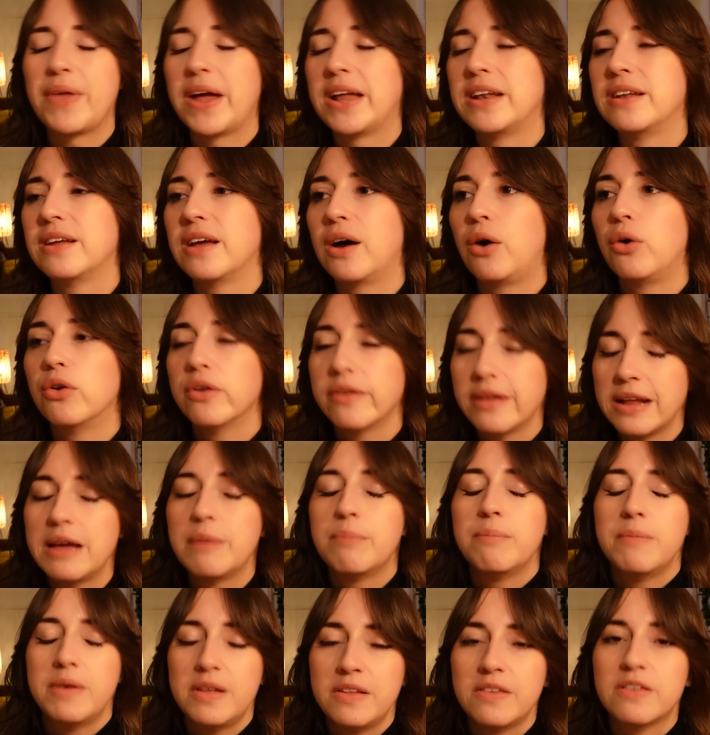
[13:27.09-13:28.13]
and honestly
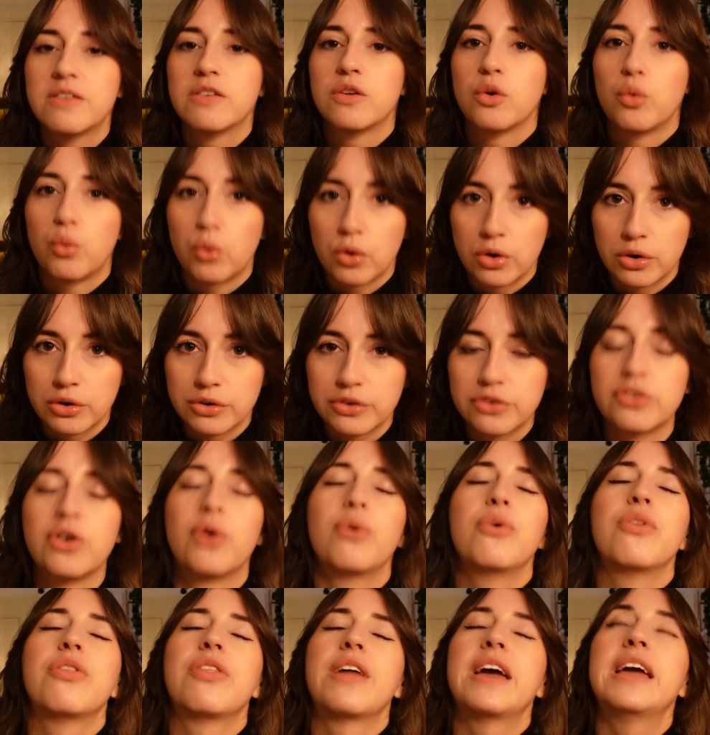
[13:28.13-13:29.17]
it means the world.
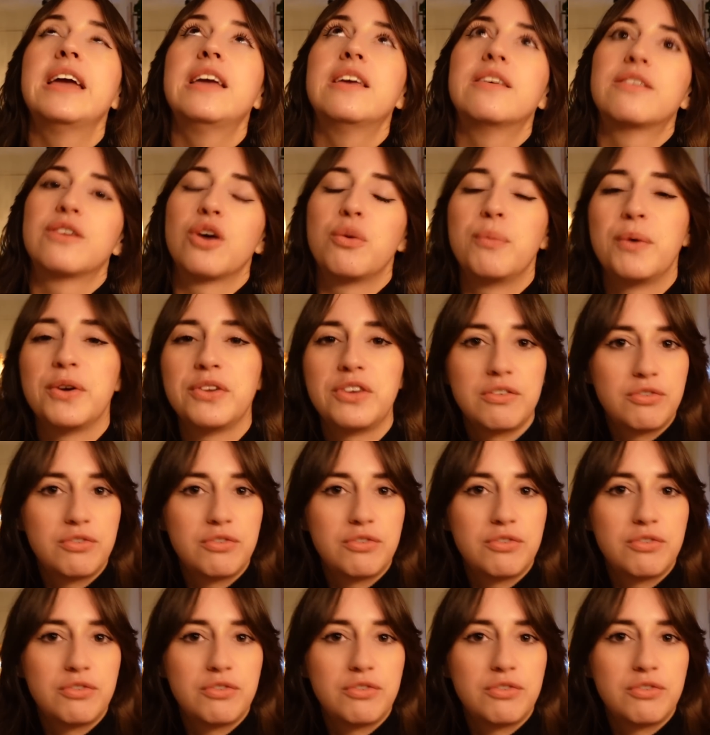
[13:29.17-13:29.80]
So thank you so much.